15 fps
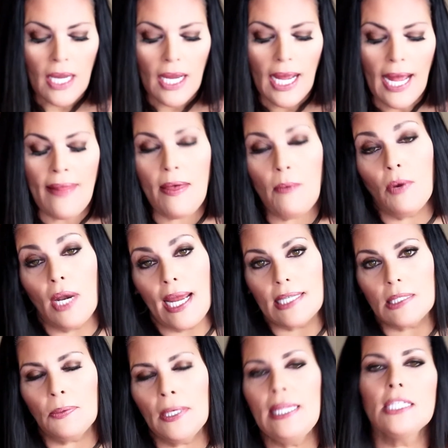And then when I
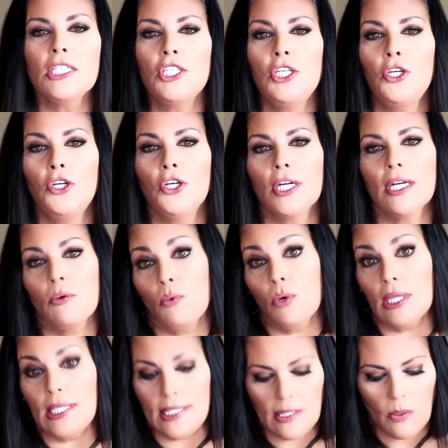explain this to you, you're going to
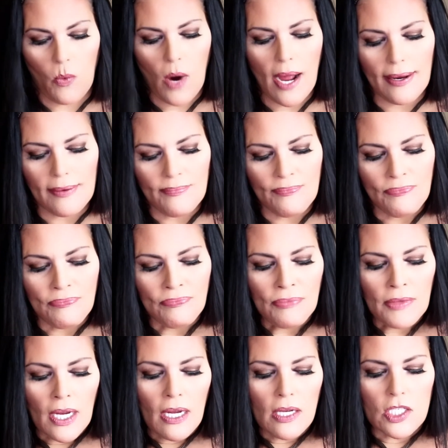really see why.
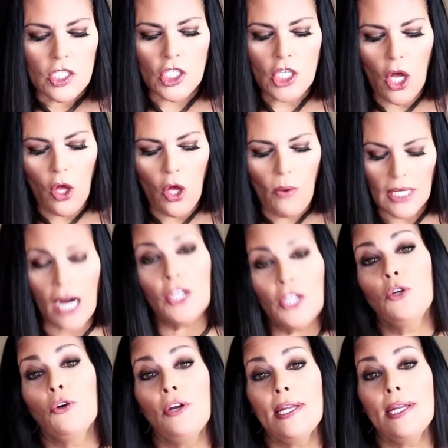So our
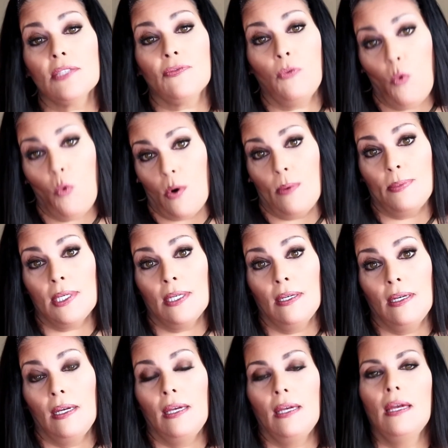urine is formed
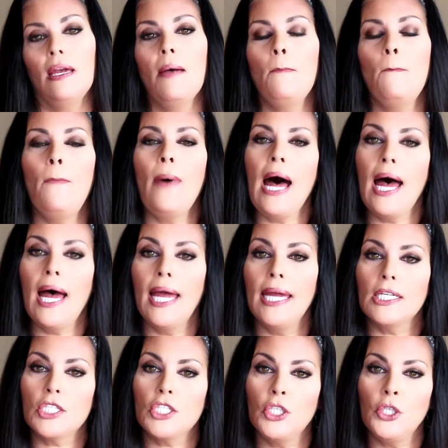by
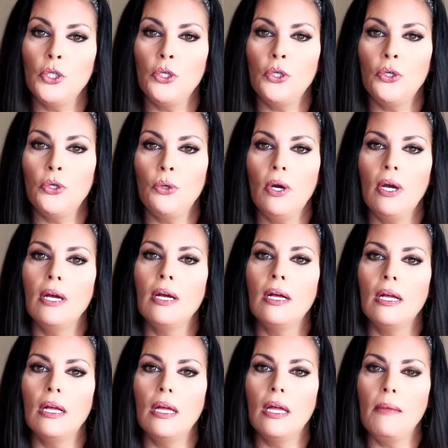two
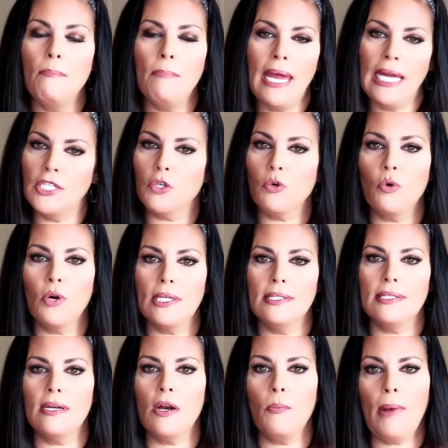major
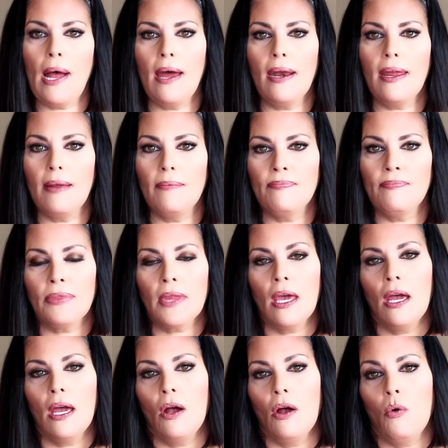organs in our body.
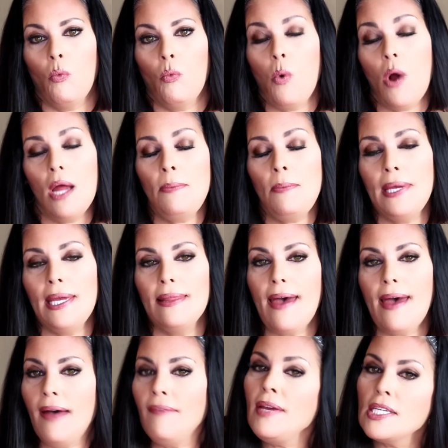One being the
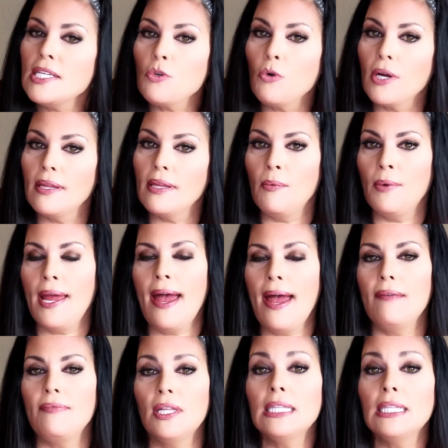heaviest organ that we
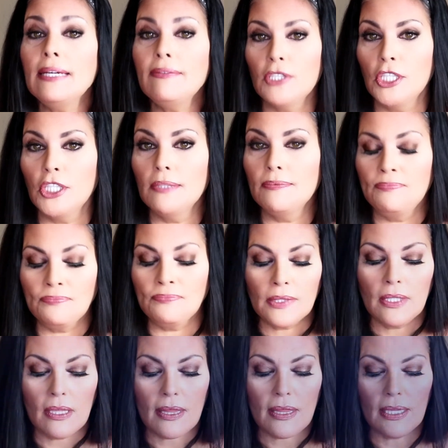have, the liver.
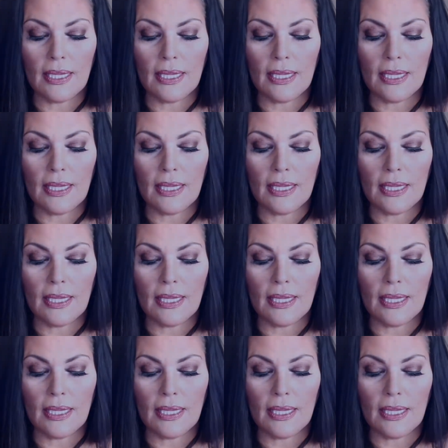The